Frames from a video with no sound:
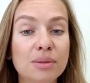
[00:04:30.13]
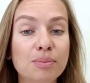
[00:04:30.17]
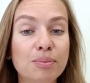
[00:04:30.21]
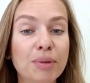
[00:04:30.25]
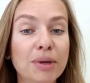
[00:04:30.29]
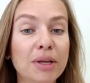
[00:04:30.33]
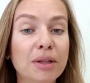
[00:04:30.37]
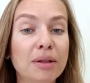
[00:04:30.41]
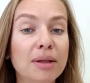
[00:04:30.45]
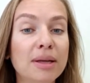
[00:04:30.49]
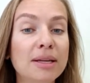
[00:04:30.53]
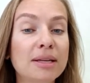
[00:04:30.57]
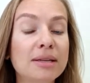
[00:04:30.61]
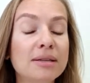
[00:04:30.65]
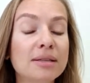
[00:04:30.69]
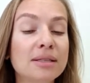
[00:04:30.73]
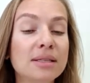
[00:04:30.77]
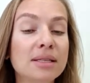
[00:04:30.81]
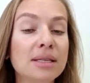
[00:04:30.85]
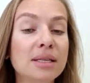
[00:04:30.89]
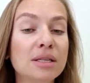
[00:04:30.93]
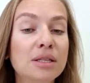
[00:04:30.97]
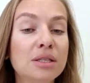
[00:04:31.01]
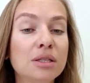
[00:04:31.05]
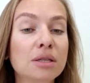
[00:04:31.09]

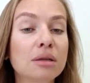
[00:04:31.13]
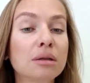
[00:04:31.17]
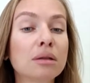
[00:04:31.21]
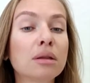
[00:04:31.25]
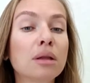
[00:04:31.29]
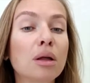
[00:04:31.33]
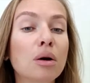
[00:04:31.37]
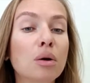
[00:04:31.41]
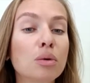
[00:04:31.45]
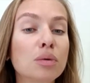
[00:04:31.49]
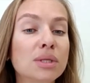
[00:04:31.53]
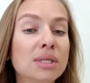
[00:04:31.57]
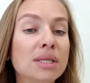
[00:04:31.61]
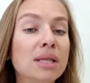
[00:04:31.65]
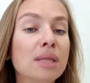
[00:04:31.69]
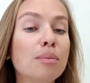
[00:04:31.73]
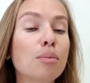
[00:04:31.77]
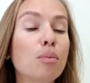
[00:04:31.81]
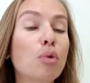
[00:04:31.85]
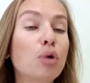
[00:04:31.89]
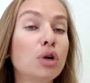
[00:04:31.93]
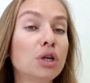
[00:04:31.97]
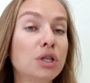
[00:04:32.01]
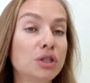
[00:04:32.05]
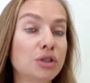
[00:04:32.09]
speculators need to closely
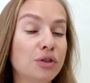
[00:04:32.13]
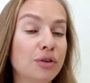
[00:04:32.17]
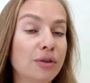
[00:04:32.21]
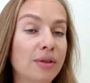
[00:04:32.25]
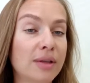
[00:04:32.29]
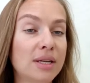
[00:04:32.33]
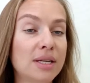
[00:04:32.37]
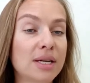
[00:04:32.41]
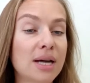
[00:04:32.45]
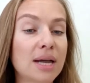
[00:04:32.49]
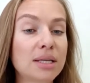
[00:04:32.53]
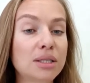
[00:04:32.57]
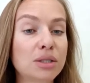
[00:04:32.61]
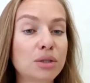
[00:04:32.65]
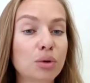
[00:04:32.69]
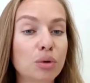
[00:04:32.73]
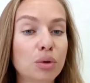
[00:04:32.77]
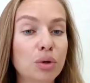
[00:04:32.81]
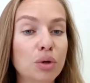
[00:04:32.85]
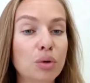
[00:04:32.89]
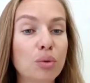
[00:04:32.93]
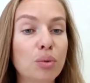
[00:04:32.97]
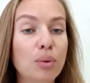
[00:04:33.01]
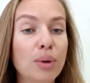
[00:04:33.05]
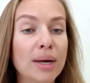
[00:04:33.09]
monitor the data
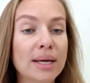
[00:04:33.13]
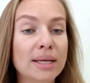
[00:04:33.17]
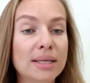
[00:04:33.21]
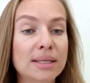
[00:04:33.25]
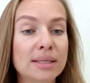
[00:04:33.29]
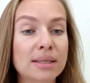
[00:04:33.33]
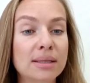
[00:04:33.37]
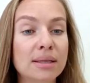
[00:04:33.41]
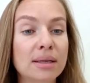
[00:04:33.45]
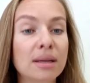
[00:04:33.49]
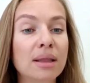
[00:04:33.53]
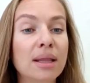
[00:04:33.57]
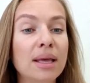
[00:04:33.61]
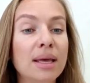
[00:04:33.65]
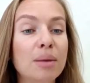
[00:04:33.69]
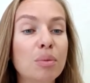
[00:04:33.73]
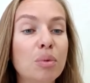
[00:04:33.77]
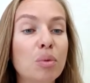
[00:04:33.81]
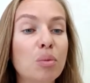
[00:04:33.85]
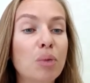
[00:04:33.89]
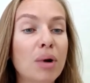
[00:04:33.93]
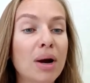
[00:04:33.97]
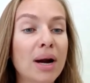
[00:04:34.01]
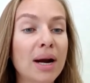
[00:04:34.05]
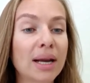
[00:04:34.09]
on US
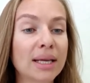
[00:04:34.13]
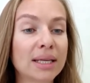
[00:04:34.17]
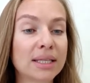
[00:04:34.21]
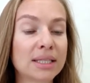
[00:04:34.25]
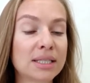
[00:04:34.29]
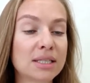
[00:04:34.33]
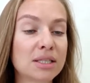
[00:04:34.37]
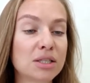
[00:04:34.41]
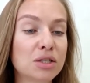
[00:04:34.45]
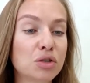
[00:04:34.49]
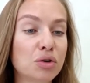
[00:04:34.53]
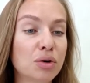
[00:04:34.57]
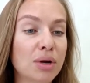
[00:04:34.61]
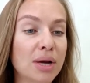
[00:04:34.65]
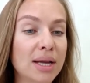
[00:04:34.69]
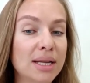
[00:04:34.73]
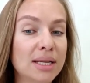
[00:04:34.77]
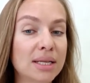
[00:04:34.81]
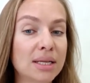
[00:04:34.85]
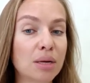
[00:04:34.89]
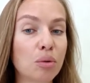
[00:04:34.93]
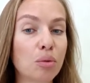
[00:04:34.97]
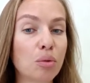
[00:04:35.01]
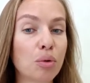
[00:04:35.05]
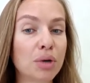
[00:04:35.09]
labor market and
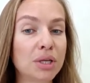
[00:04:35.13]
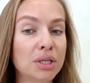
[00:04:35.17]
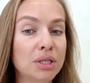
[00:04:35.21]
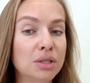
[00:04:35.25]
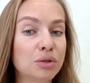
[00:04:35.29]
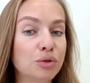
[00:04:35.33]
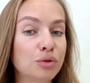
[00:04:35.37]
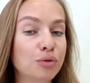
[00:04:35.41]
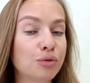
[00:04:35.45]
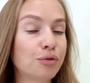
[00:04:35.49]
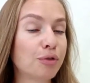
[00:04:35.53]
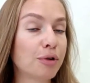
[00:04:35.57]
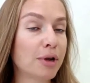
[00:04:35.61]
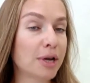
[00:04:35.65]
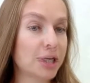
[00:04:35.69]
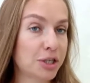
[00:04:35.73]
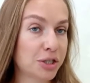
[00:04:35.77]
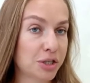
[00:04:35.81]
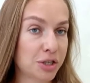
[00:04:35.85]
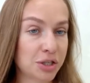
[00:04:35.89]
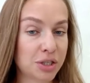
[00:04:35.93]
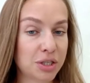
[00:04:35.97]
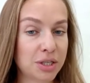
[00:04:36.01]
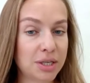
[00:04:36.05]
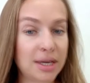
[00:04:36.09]
trade according to
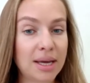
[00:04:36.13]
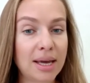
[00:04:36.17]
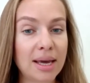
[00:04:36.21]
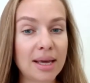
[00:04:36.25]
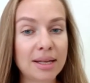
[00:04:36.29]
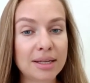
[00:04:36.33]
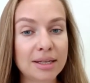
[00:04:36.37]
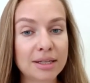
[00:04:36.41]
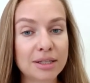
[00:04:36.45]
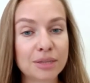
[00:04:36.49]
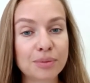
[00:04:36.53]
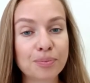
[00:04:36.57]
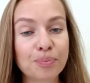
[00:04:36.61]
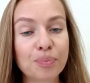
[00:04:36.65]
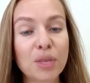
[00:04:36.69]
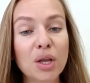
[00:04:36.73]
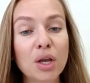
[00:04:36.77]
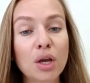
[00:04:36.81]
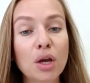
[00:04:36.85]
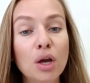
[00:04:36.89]
fresh indicators.